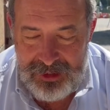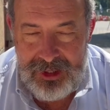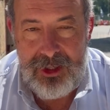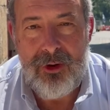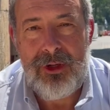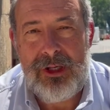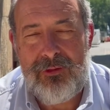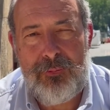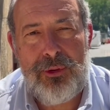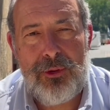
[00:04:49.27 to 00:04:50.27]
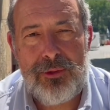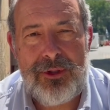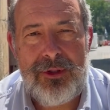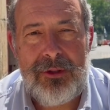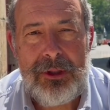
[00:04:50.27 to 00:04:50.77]
long live port,
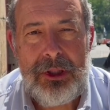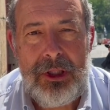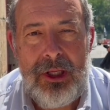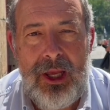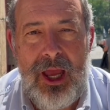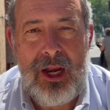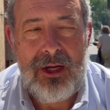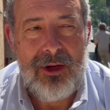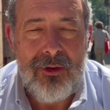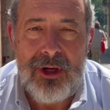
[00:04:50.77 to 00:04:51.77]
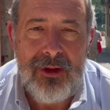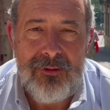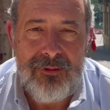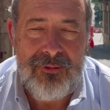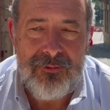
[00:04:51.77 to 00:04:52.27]
and long
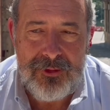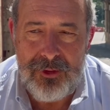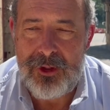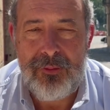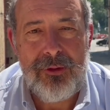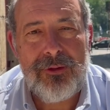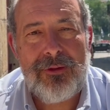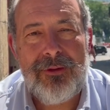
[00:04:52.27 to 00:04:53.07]
live Tawny port.